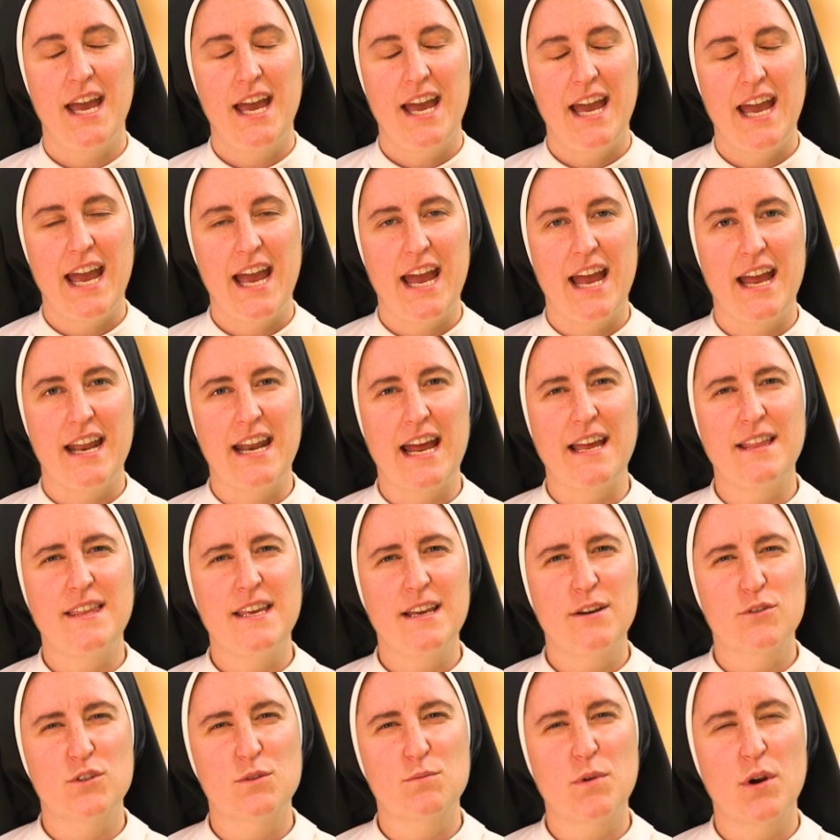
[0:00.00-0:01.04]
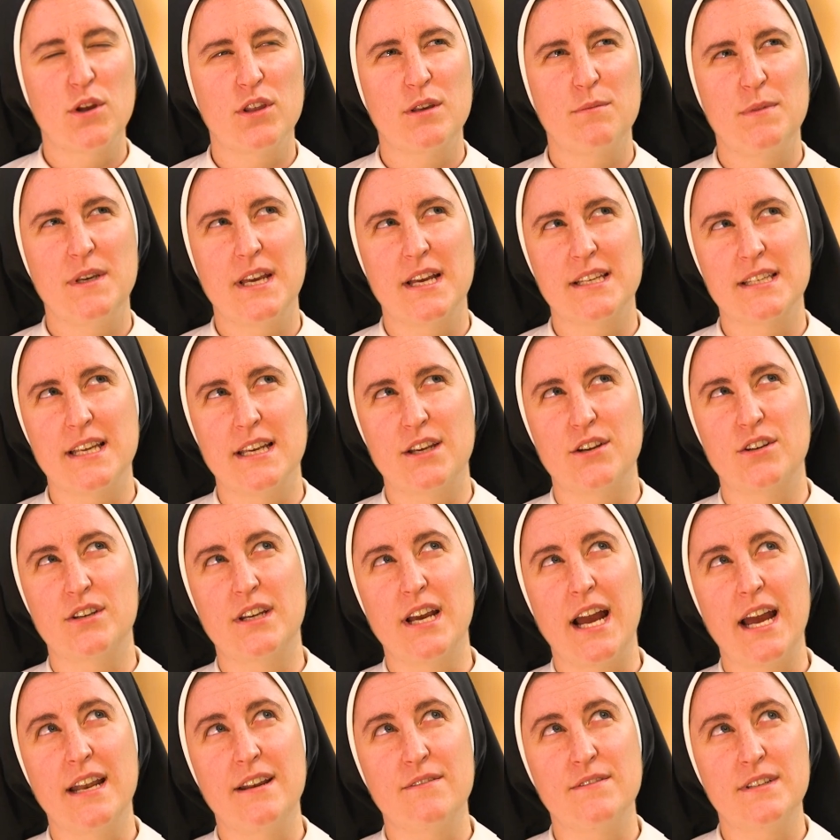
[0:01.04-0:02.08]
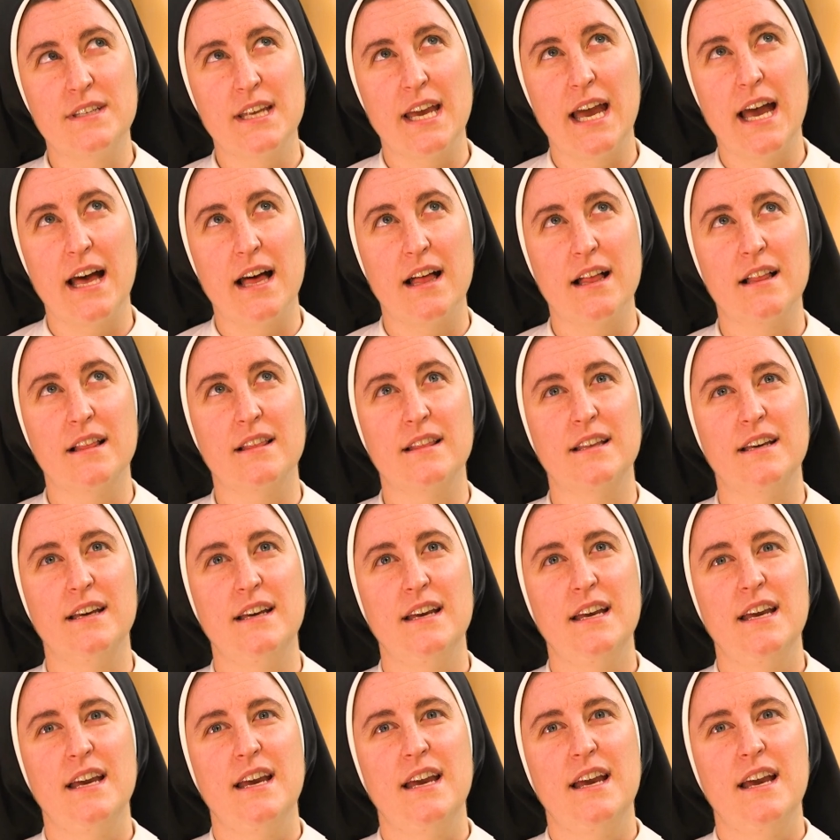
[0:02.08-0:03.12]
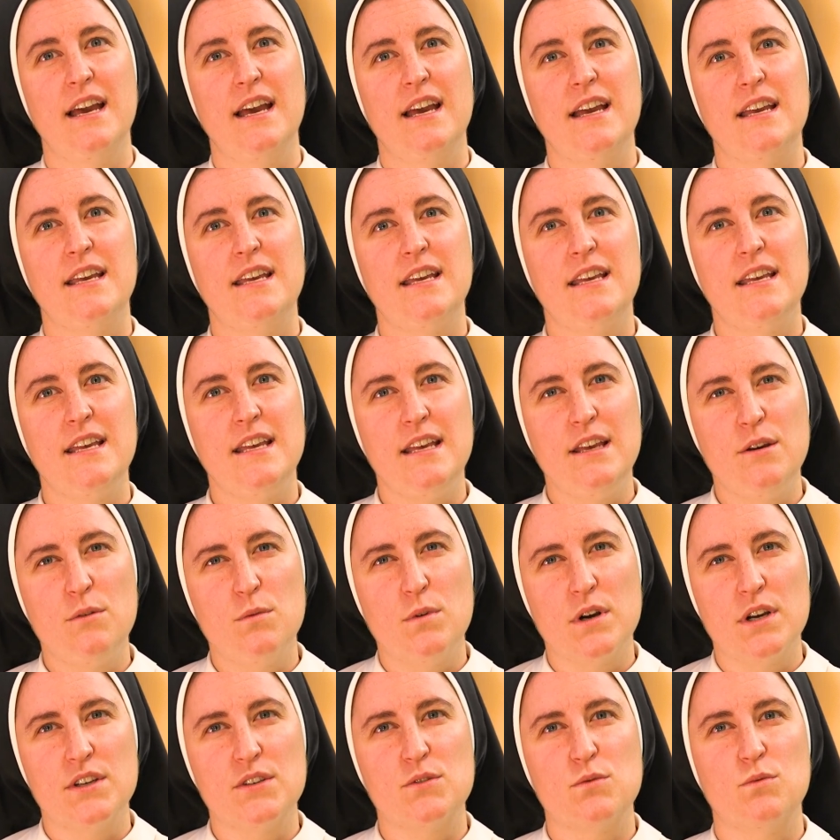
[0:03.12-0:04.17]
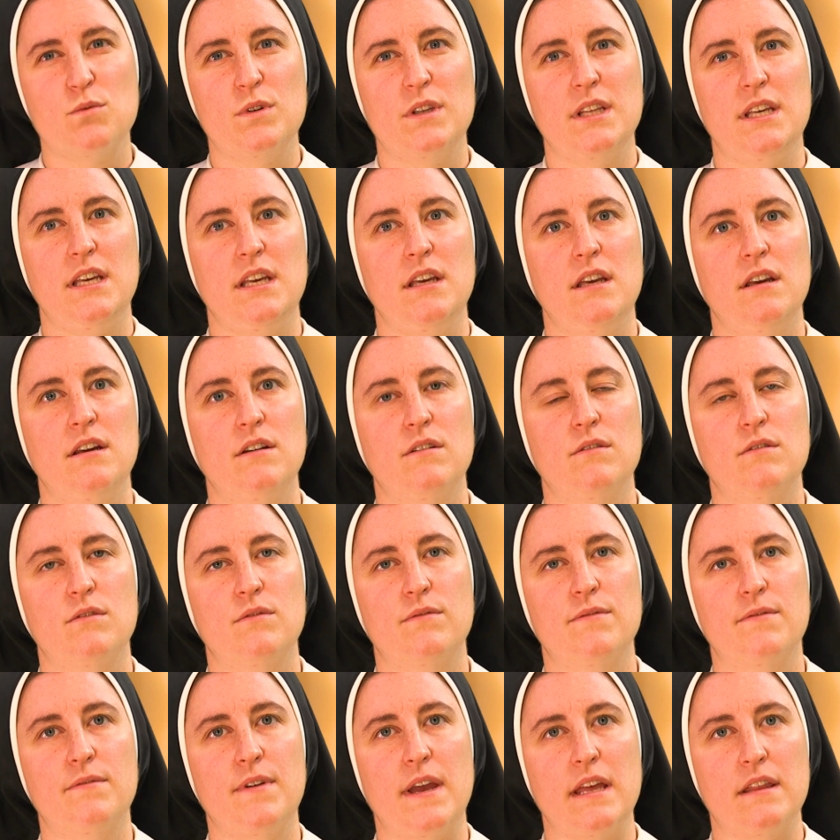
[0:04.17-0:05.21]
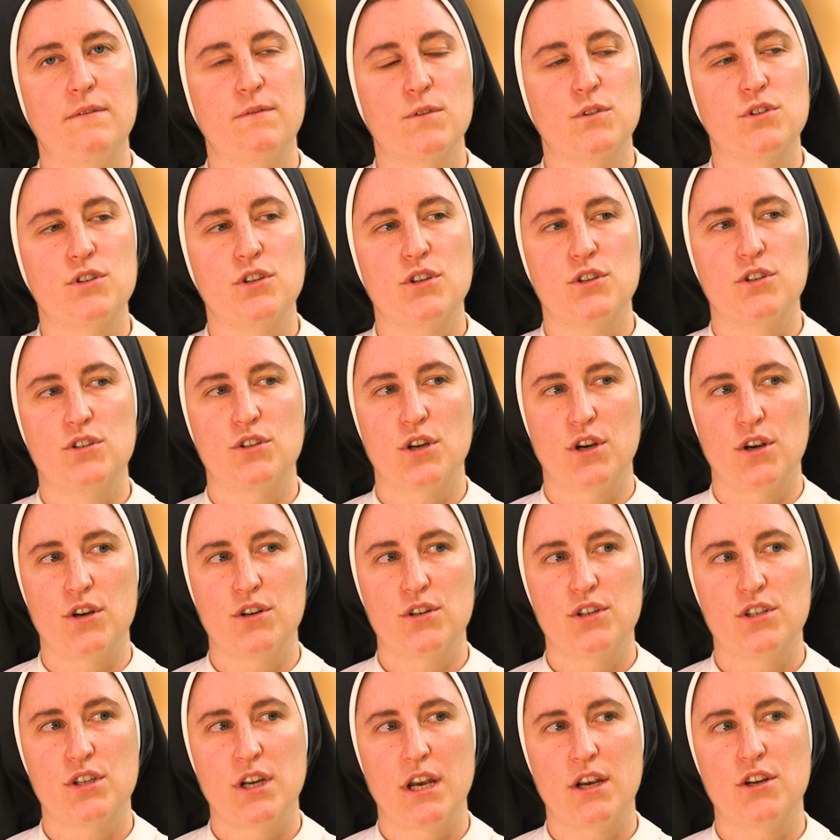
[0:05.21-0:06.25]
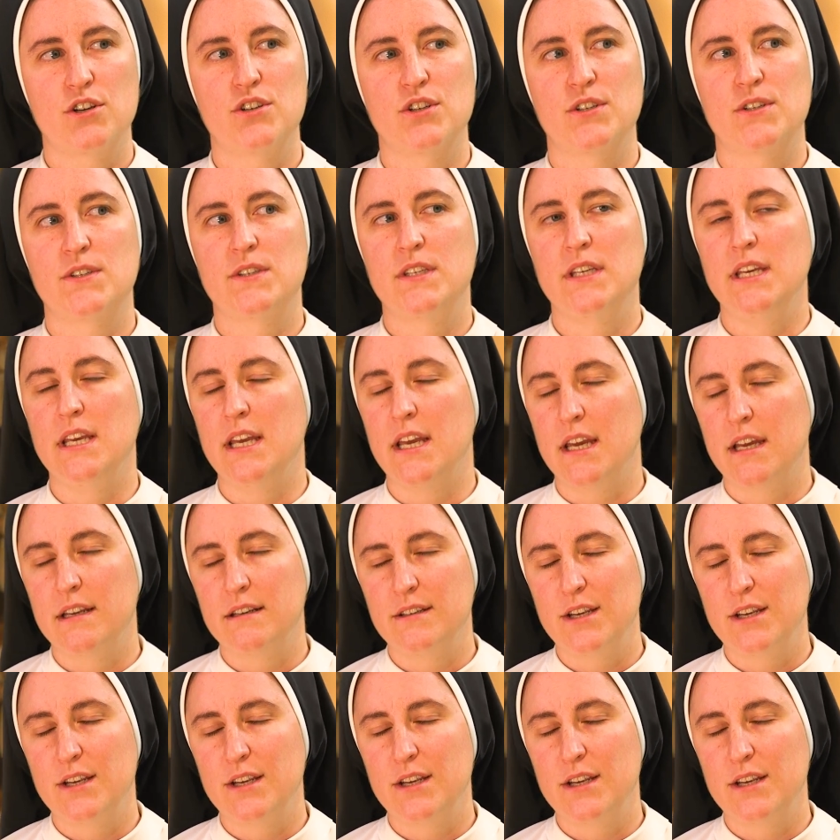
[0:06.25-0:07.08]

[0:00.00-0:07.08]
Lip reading: And I think it was partly because I could kind of tell he was really faithful to the church. I could just see it,